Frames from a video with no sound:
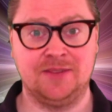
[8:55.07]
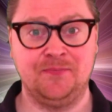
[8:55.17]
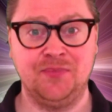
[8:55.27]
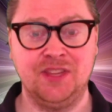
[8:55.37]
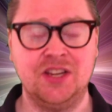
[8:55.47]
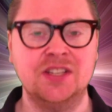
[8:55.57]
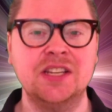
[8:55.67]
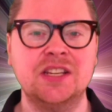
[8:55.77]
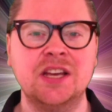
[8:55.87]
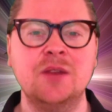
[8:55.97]
because
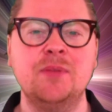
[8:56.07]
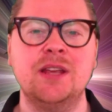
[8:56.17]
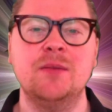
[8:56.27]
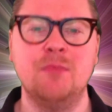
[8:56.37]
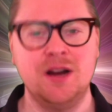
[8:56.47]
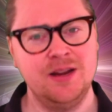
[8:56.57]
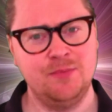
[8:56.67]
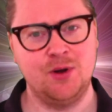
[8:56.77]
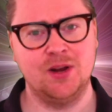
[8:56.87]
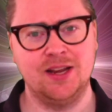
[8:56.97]
it's going to be
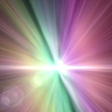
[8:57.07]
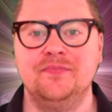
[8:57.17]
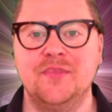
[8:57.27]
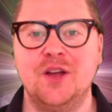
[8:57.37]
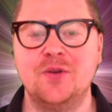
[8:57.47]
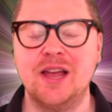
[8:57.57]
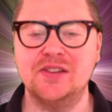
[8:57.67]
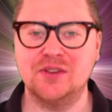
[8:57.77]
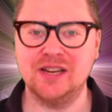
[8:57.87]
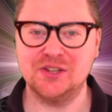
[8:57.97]
mind-boggling. Okay,
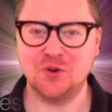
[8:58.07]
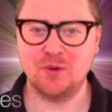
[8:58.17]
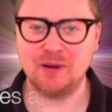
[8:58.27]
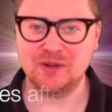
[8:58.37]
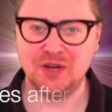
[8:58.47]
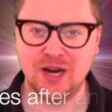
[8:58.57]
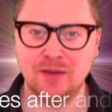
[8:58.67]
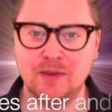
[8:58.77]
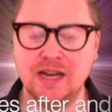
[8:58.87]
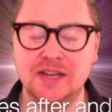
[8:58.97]
so let's talk about
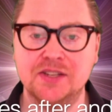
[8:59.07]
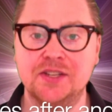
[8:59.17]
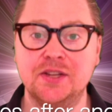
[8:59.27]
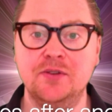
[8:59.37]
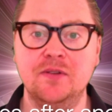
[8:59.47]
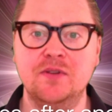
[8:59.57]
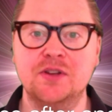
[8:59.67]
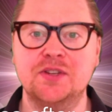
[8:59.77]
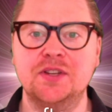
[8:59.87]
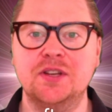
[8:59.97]
timelines. The
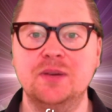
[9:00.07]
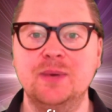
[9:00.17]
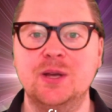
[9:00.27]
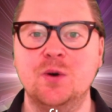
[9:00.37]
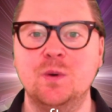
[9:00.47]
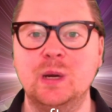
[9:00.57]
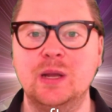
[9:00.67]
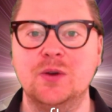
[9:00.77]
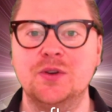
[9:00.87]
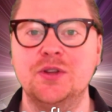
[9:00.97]
universe is going to be
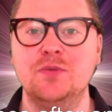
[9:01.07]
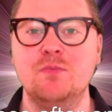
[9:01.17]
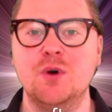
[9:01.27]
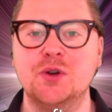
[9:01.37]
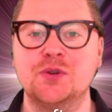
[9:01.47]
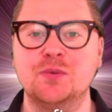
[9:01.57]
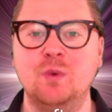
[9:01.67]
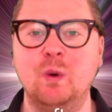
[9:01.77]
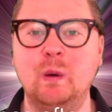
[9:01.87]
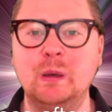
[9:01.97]
calling on you much
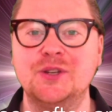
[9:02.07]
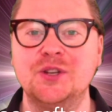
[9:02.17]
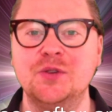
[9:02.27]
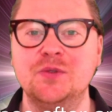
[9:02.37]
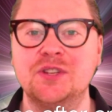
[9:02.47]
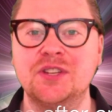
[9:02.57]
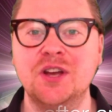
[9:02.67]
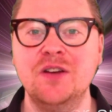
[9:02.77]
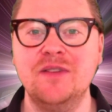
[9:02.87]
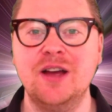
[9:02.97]
more to
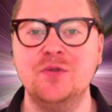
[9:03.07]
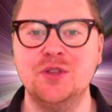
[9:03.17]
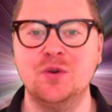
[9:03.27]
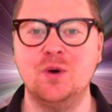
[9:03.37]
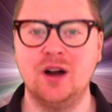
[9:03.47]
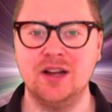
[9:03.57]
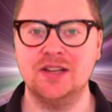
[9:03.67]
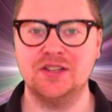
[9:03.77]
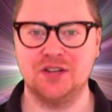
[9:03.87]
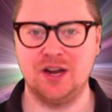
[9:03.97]
serve out your
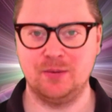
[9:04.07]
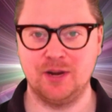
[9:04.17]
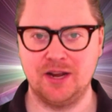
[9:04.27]
highest timeline.